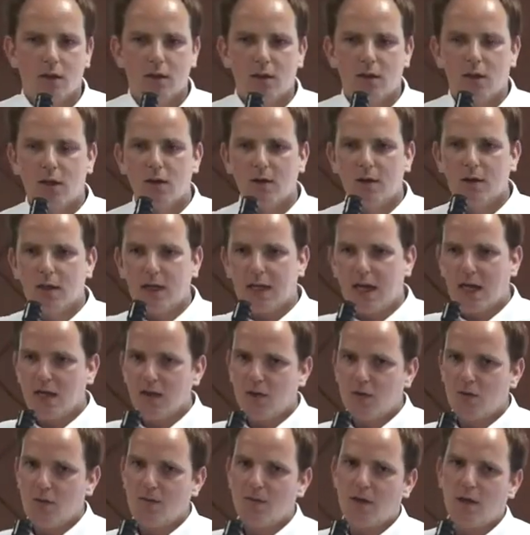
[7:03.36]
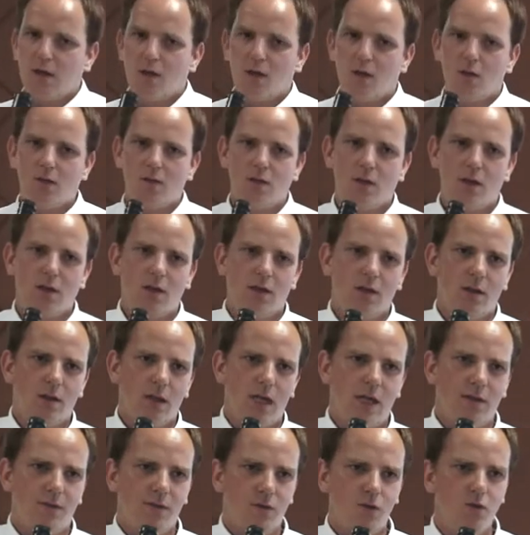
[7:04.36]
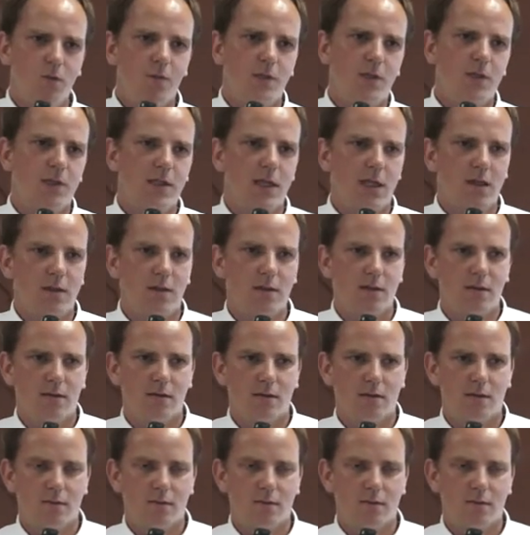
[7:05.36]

Now, in a country where you only have 2%